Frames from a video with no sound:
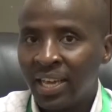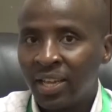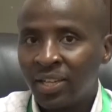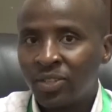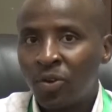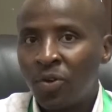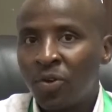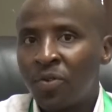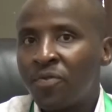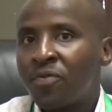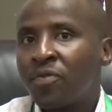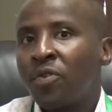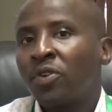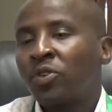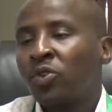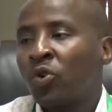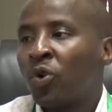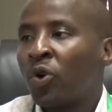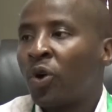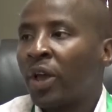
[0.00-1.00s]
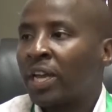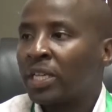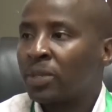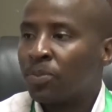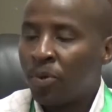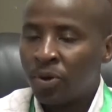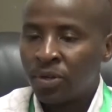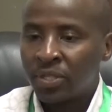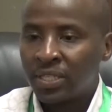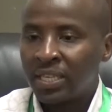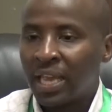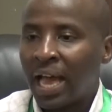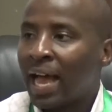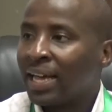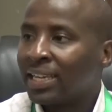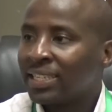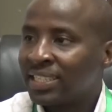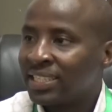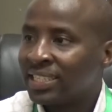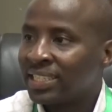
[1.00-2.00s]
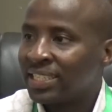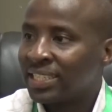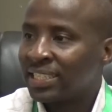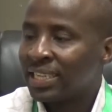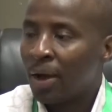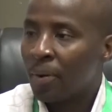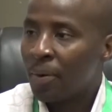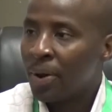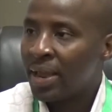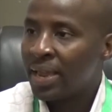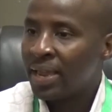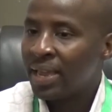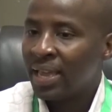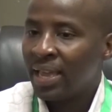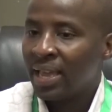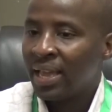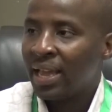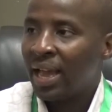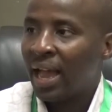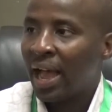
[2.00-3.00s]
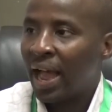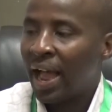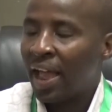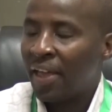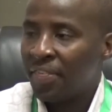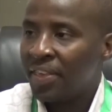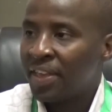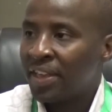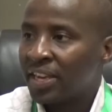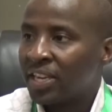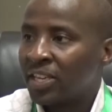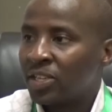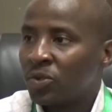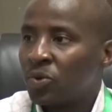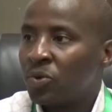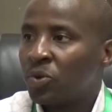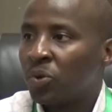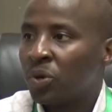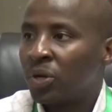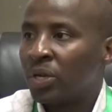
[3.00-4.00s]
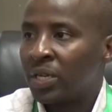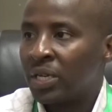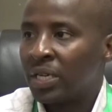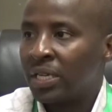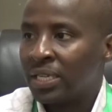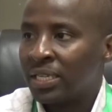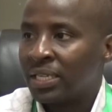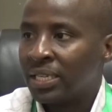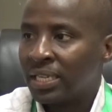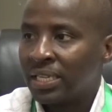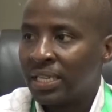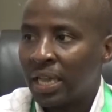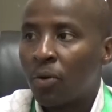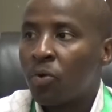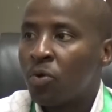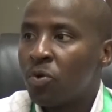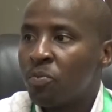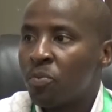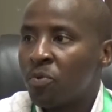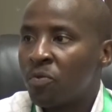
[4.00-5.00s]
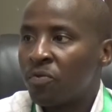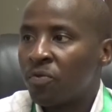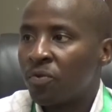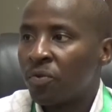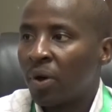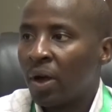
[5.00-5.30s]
So if you also expose us in a way, I think it is good. It's a good move.